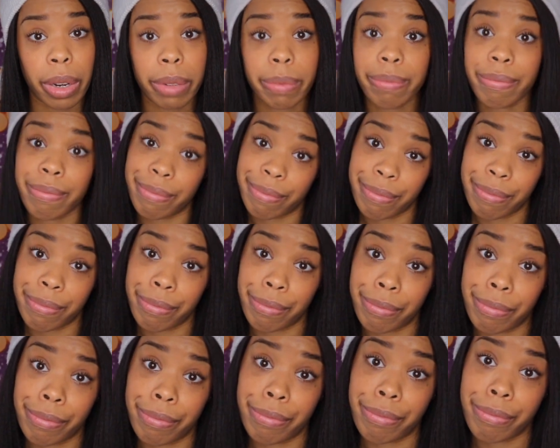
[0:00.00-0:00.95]

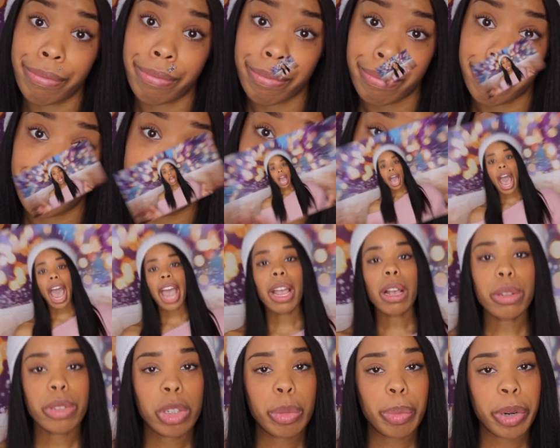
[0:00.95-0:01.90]
I
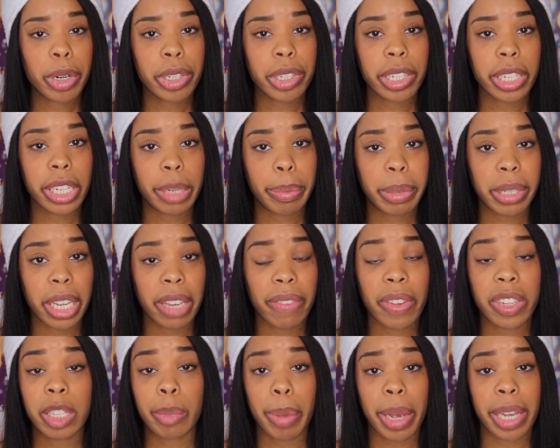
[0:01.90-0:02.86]
also personally believe
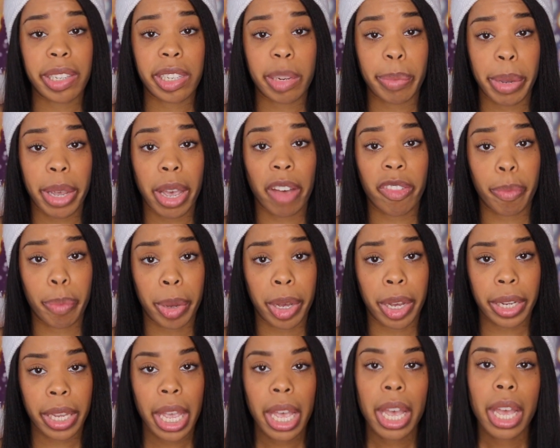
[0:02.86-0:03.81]
it's best to be off
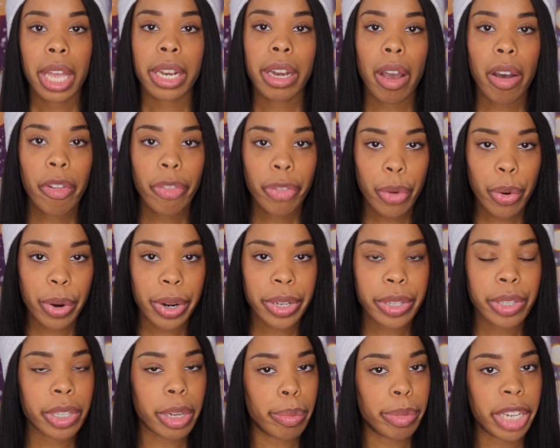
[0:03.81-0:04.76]
book. Now, of
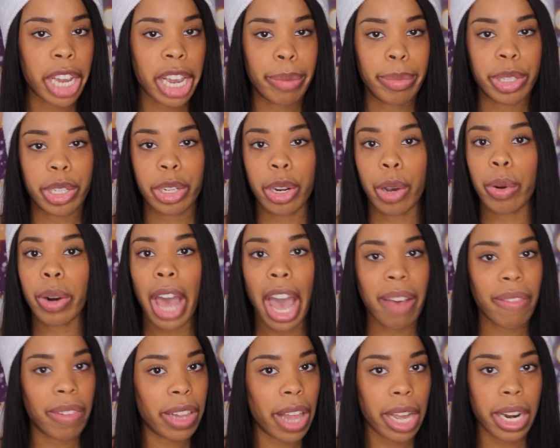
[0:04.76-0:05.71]
course, sometimes you don't
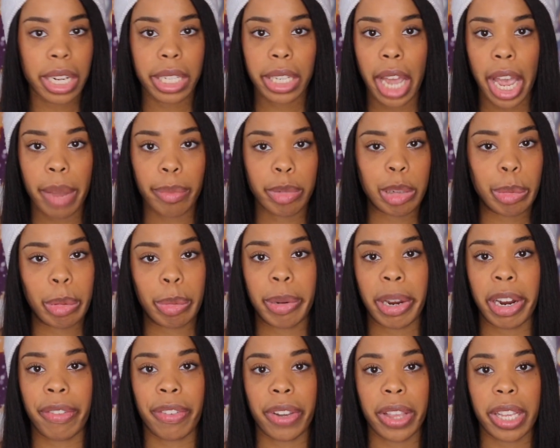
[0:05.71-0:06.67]
have a lot of time to
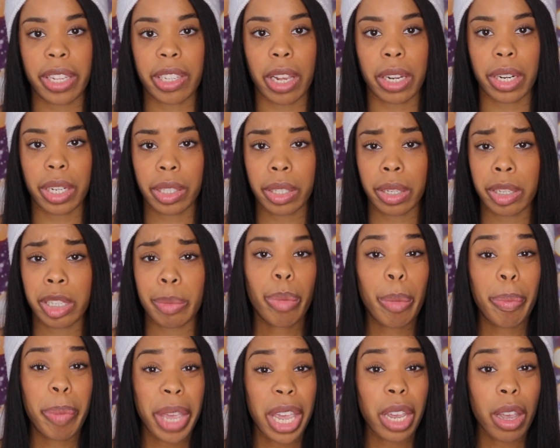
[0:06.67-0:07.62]
prepare for these auditions,
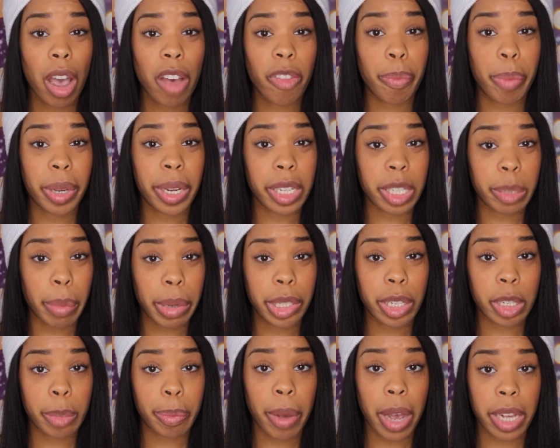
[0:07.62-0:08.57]
but being off book as much
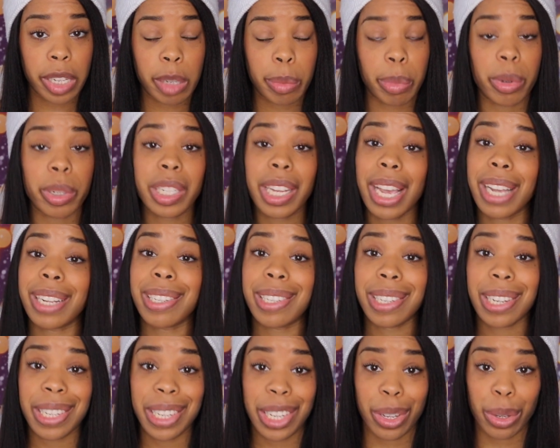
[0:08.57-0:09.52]
as possible tends
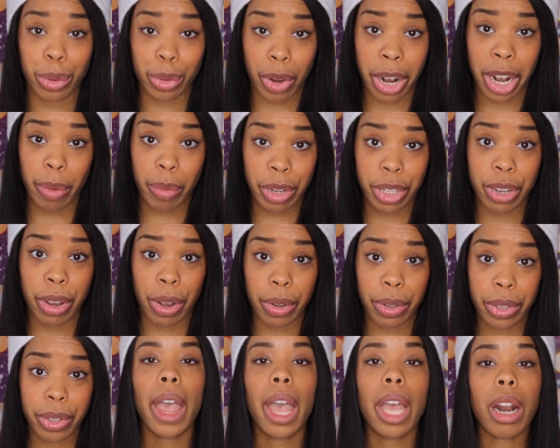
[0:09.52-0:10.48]
to yield great
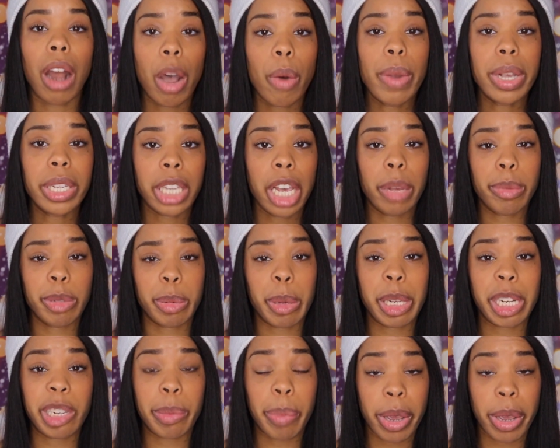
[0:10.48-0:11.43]
results. It always helps me to